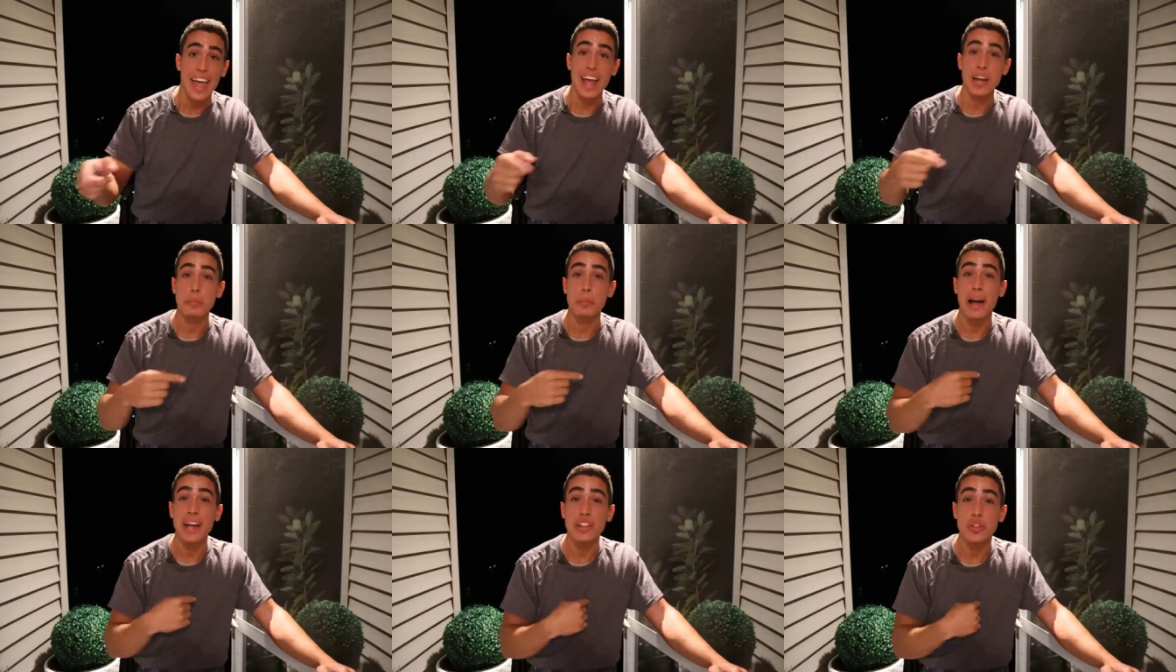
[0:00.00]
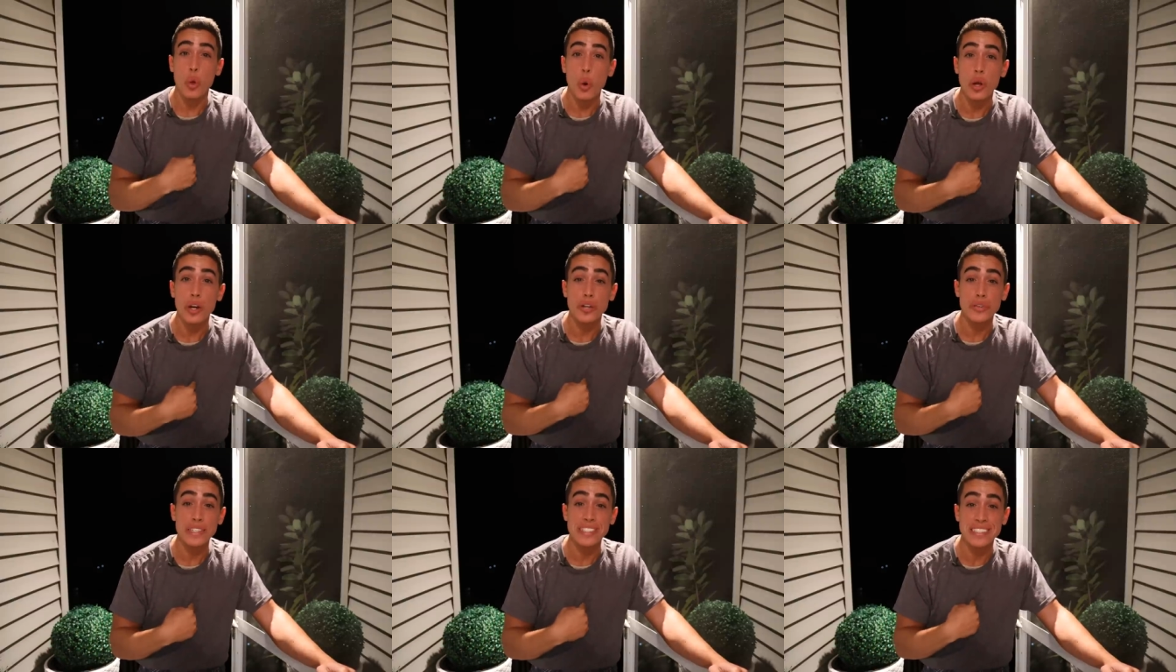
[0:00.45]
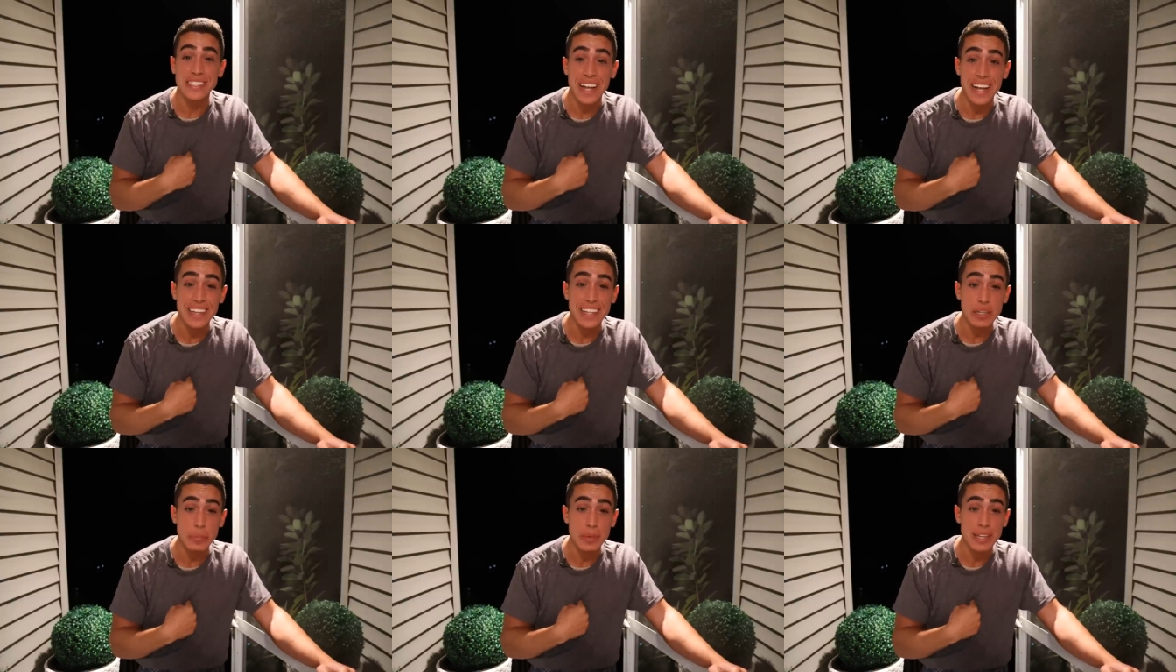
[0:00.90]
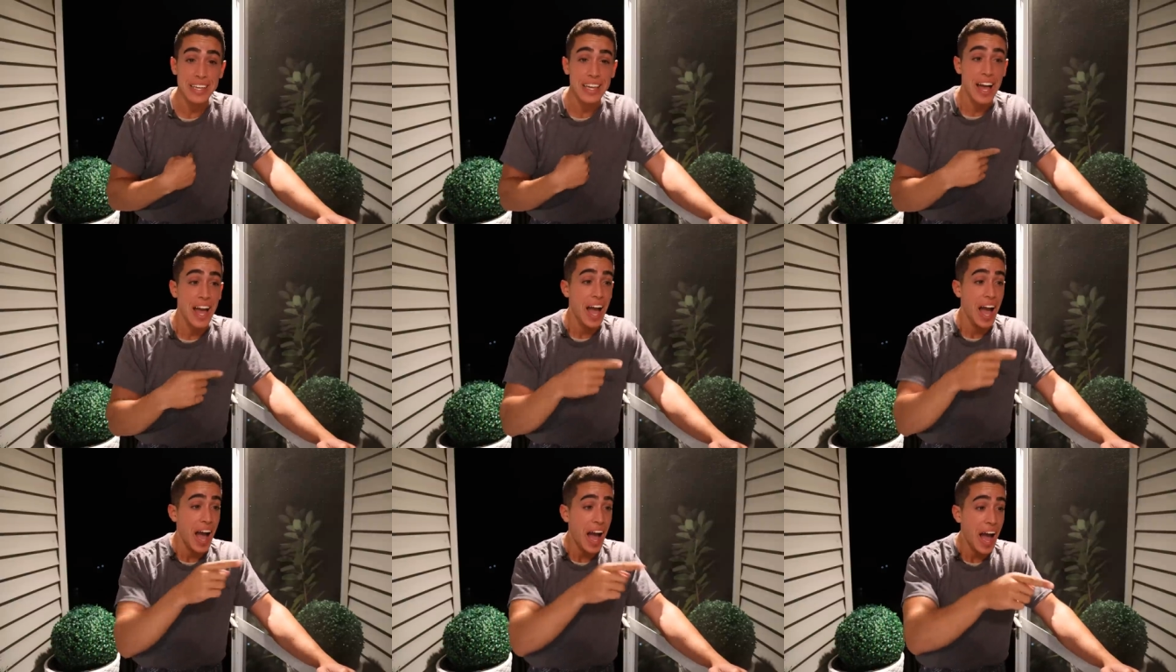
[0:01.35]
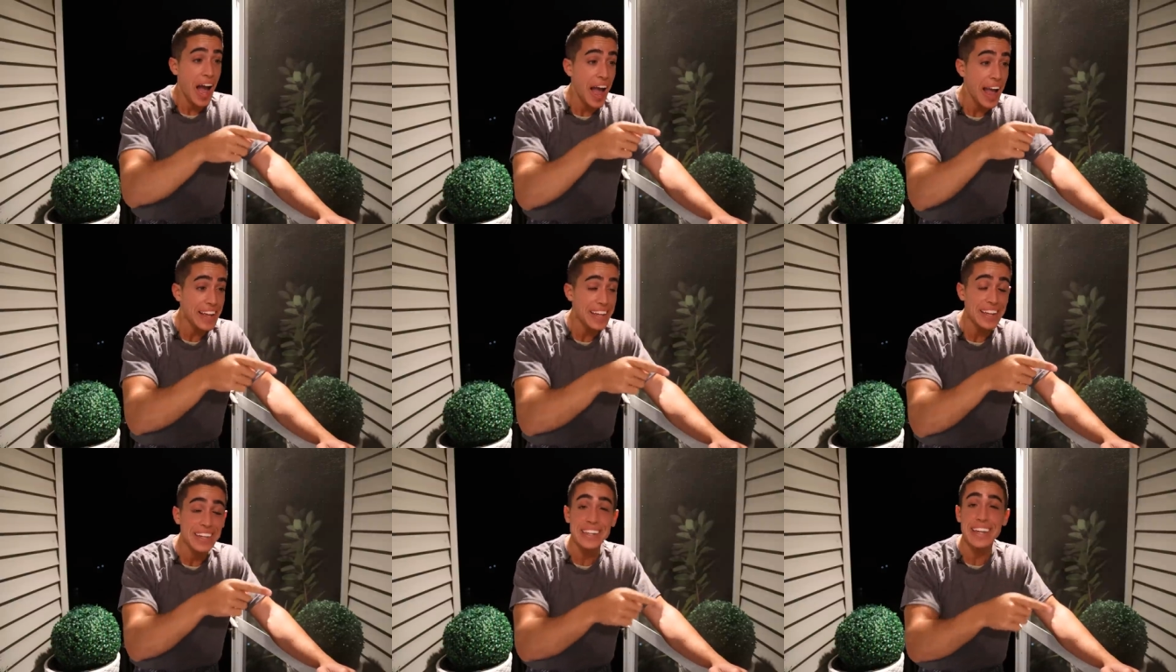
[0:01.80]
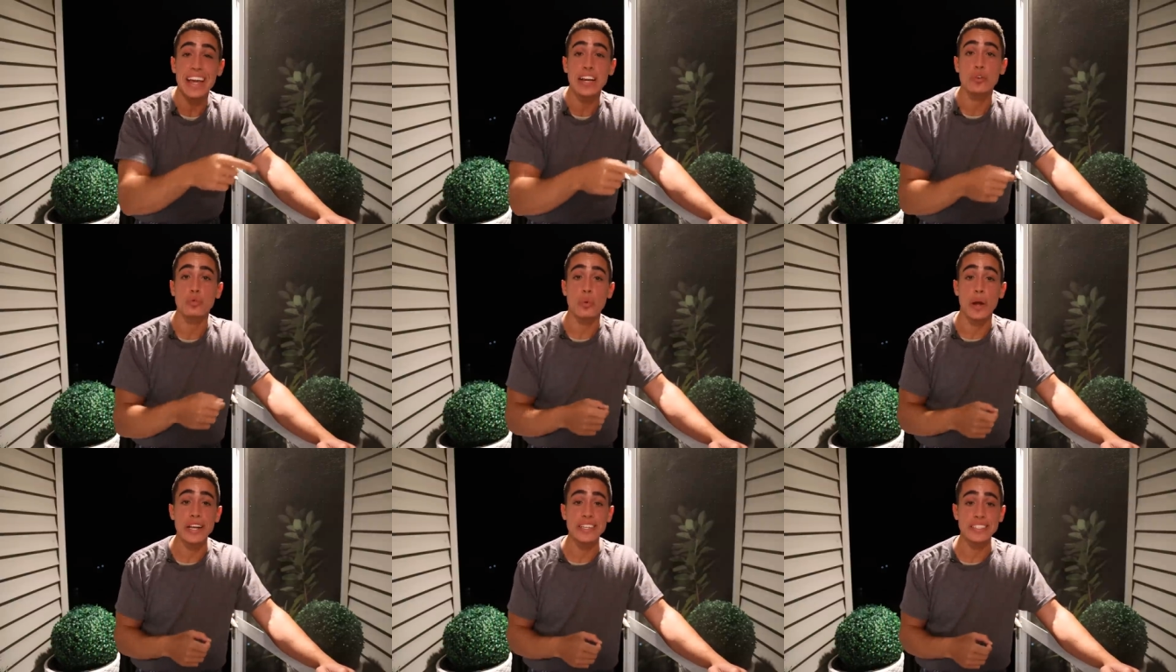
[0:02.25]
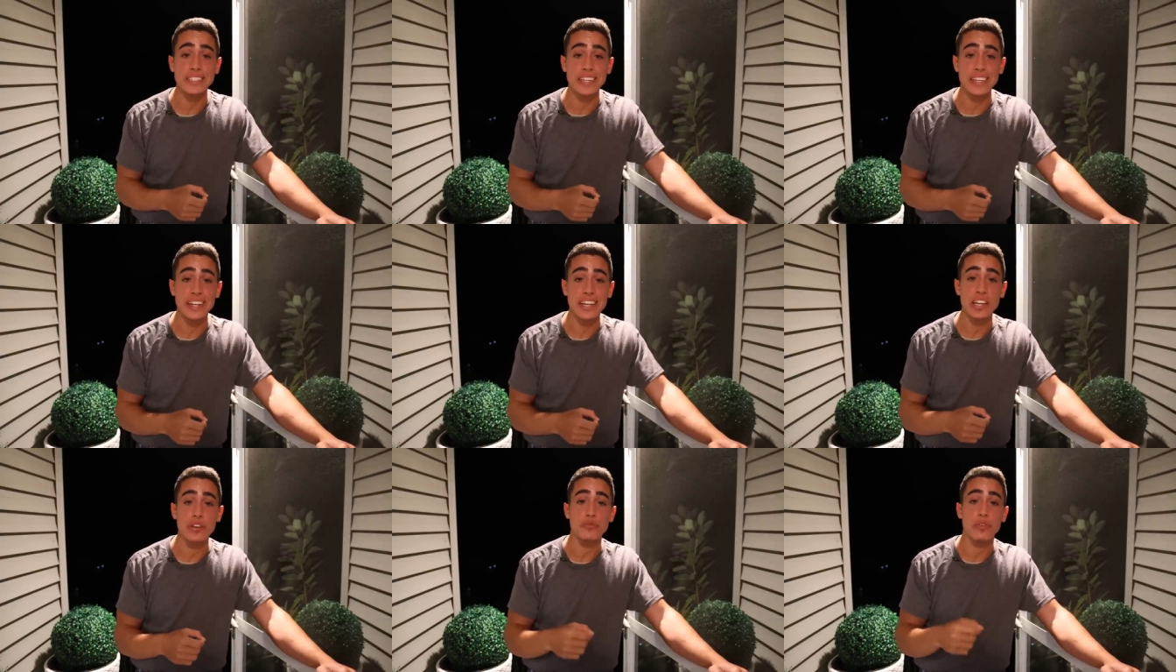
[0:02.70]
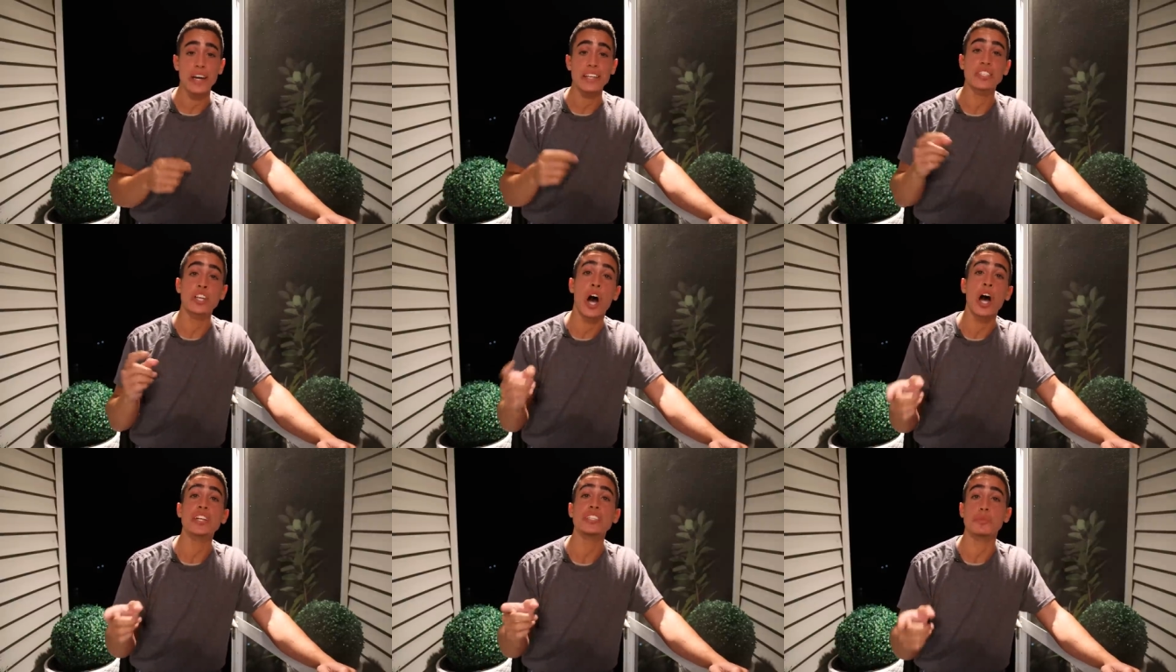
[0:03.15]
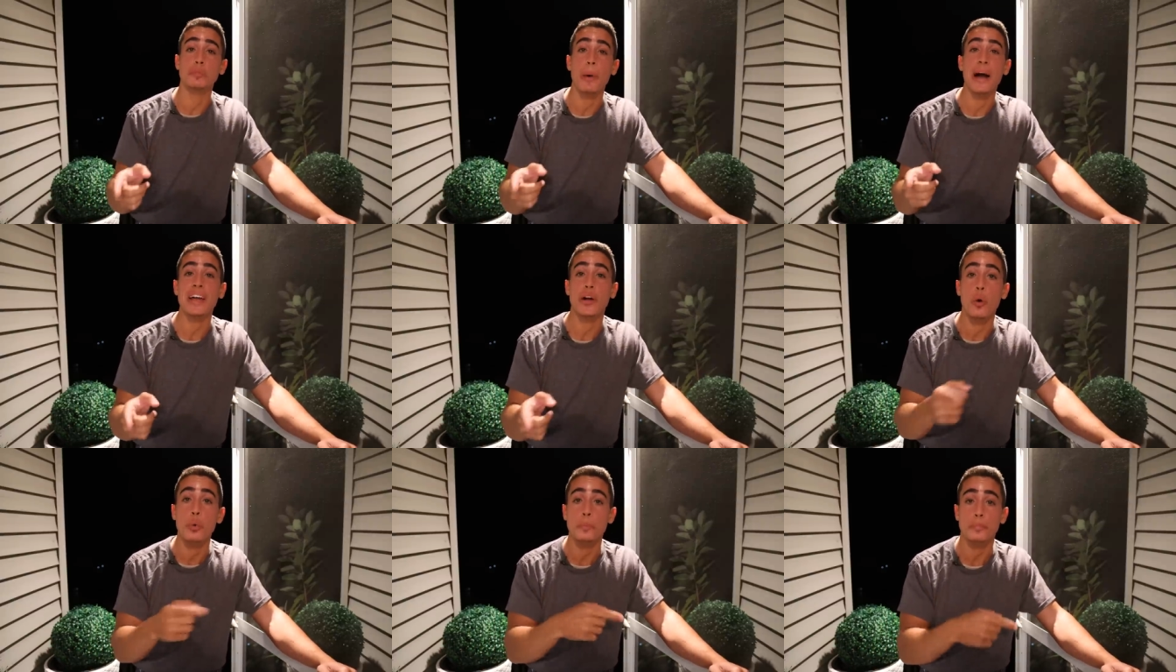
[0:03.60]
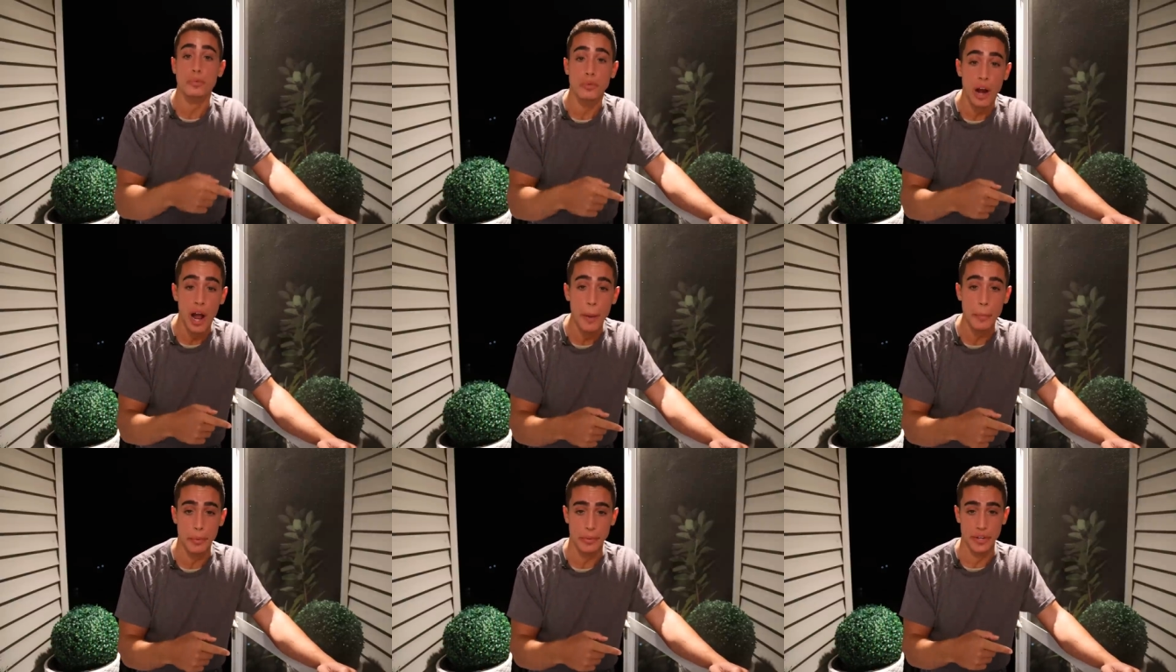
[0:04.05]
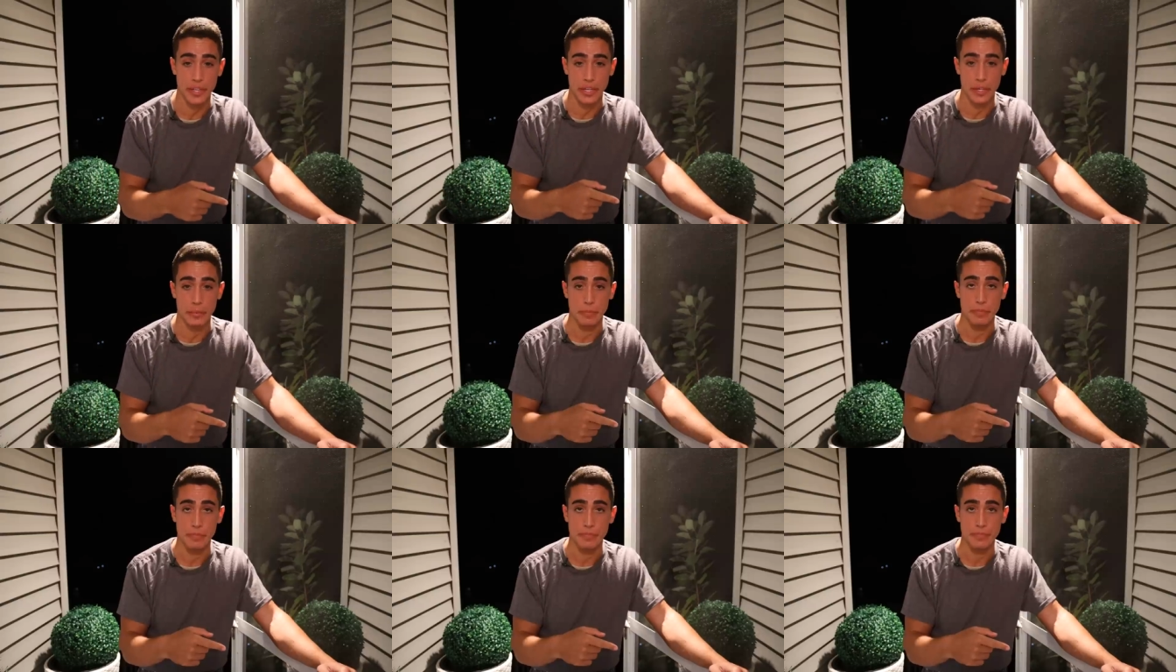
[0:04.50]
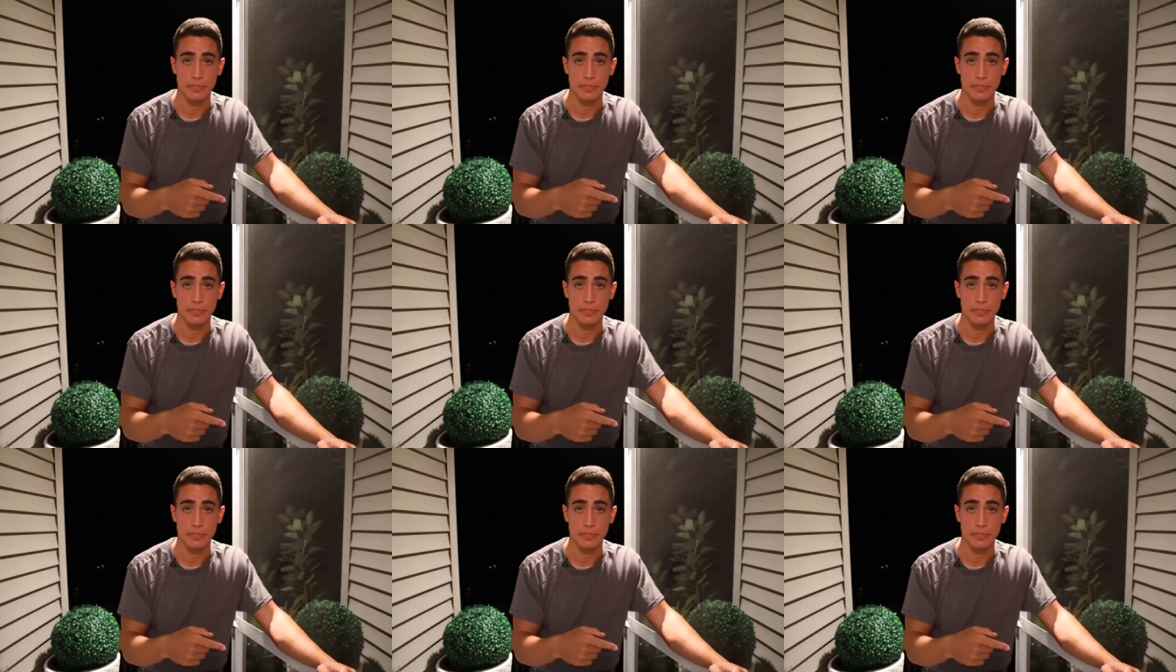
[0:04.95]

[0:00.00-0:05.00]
and my lawyer is telling me I can get arrested if I touch my own property?